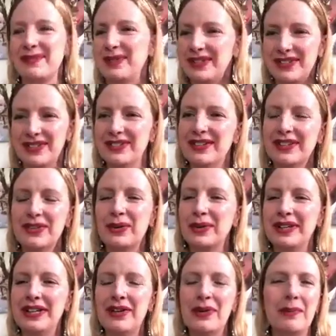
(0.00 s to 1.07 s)
which is
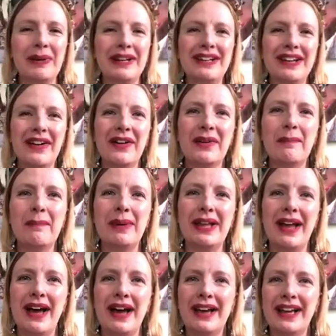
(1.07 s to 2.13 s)
totally no big deal. But
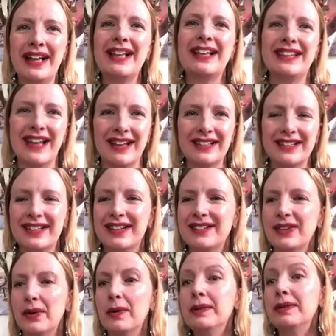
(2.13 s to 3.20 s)
yes,
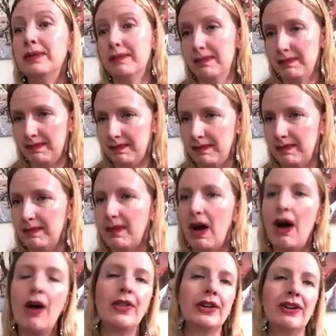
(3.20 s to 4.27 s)
so
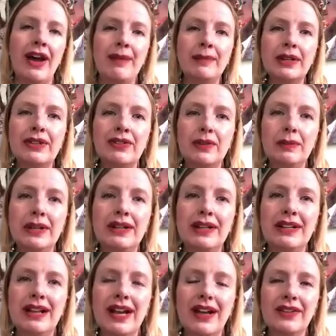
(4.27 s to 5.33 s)
all the time-consuming
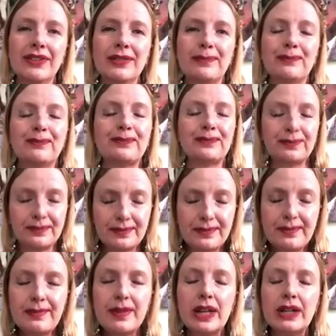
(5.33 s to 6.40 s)
details,
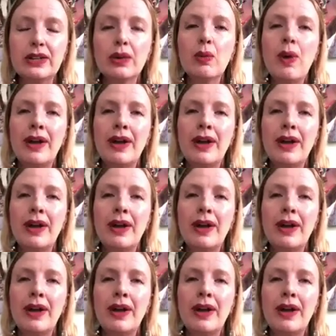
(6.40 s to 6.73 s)
you'll